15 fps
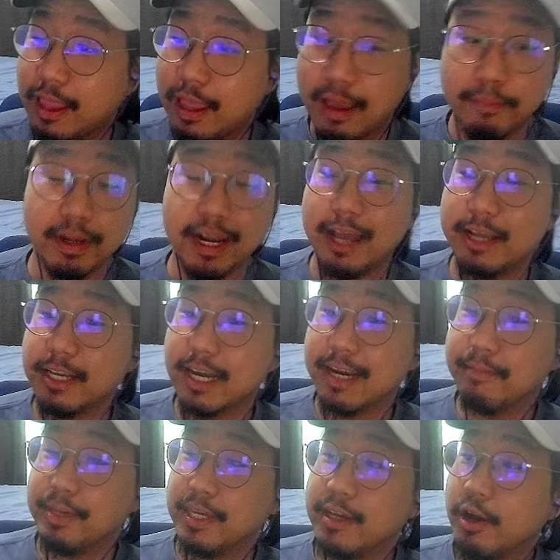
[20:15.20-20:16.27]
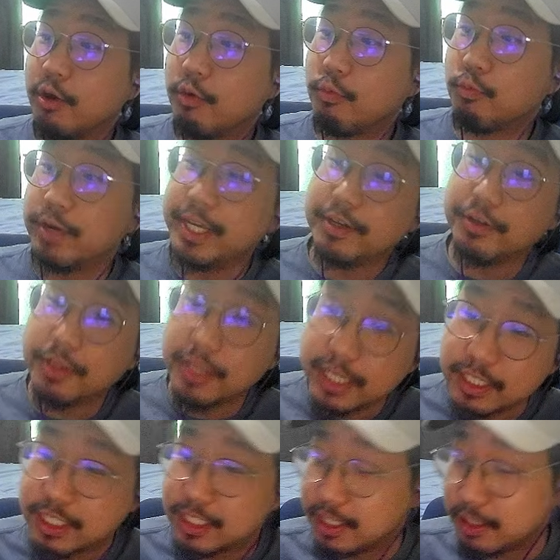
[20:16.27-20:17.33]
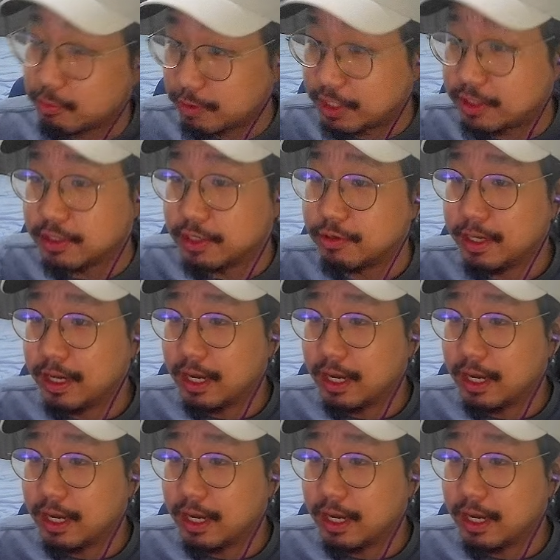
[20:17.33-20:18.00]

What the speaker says: But I gotta be realistic with you